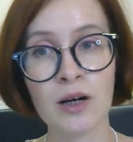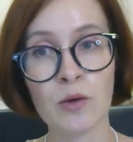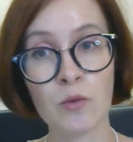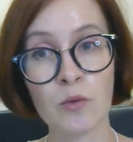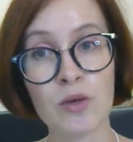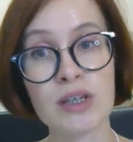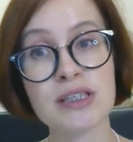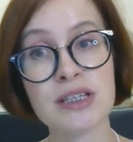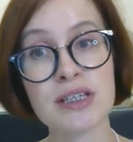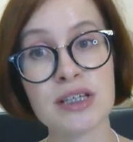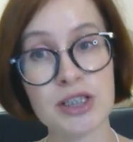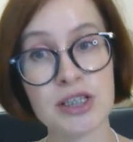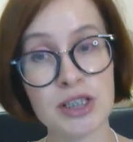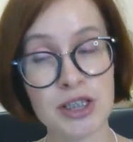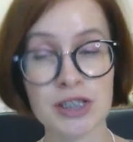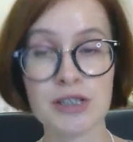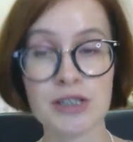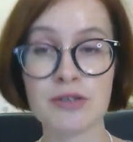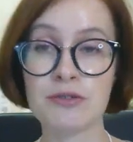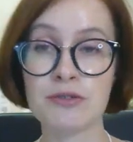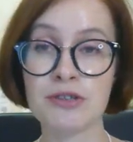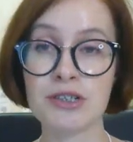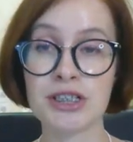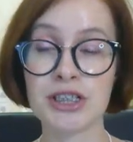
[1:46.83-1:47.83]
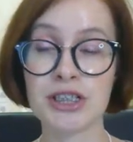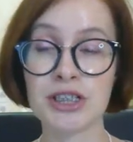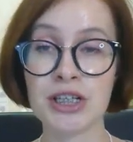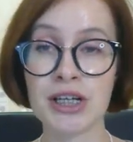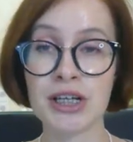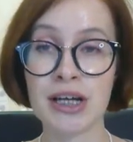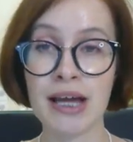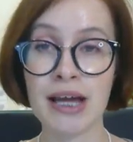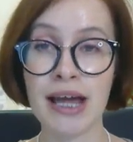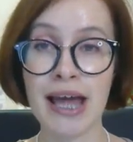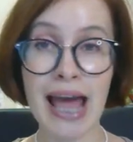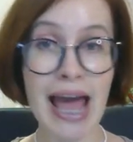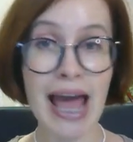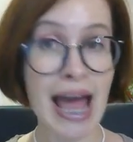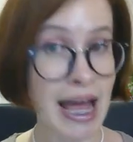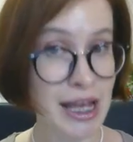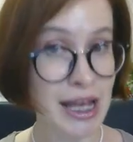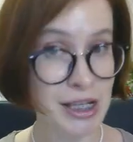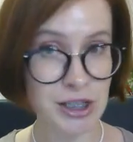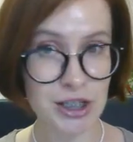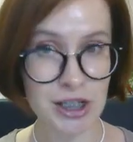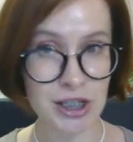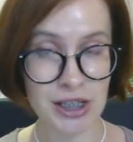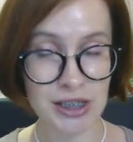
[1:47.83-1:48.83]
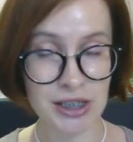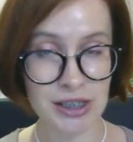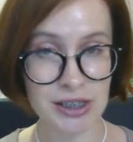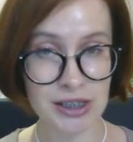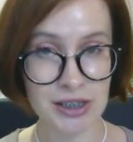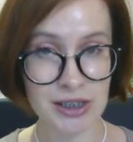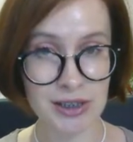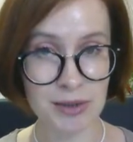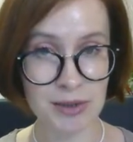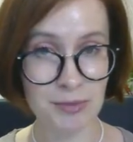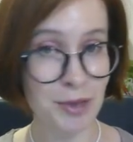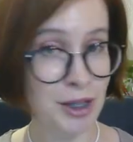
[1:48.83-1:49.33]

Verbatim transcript: with search engines.